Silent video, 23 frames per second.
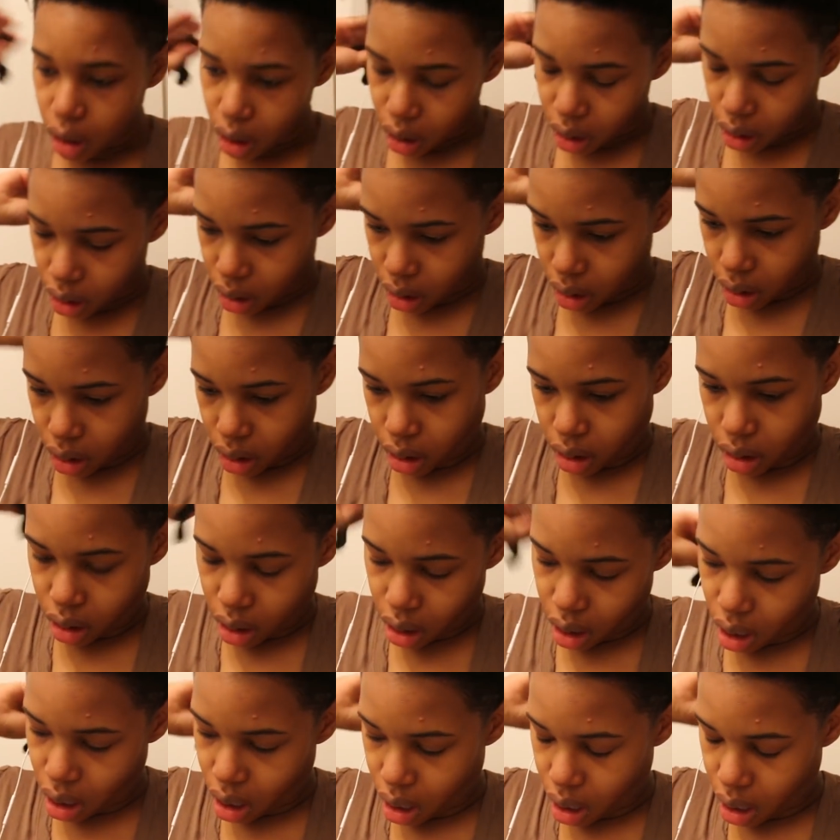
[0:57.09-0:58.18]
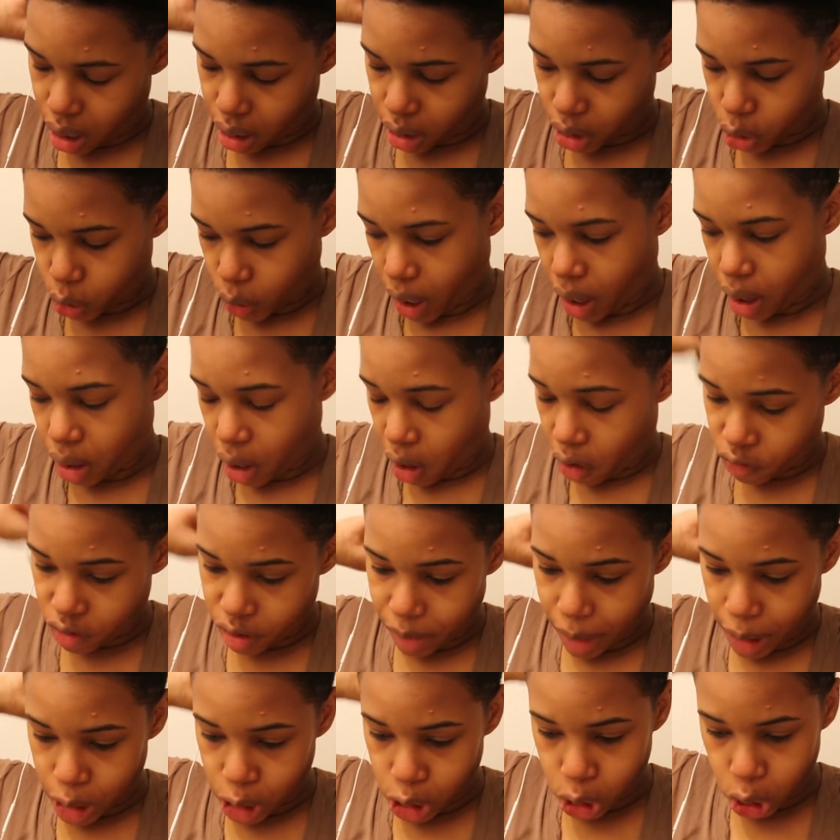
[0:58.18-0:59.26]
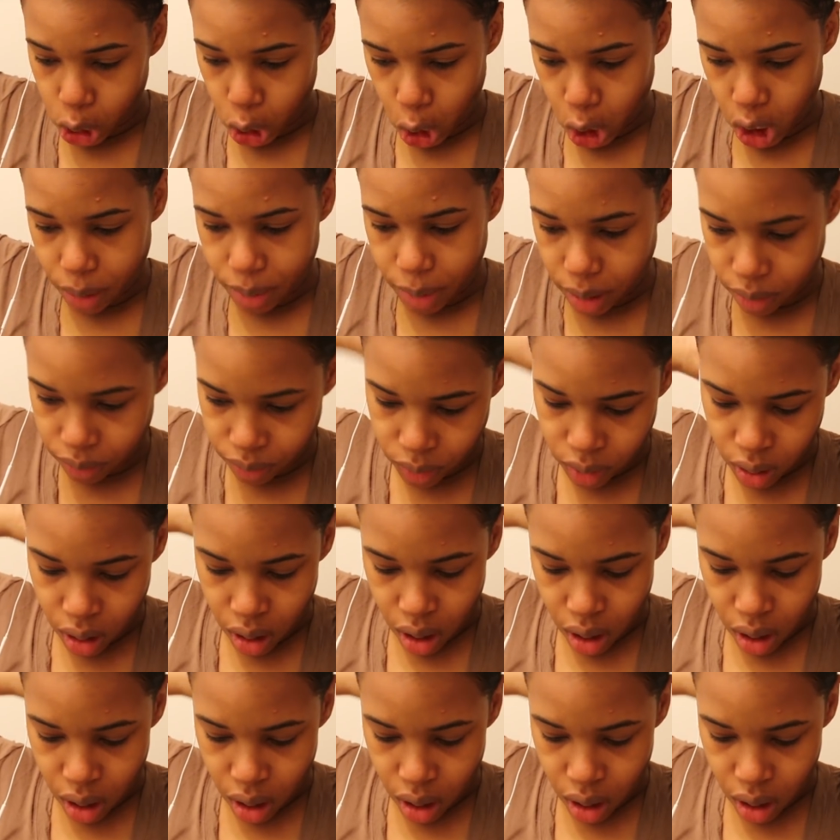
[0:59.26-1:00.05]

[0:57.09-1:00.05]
and then I dry it off with my turban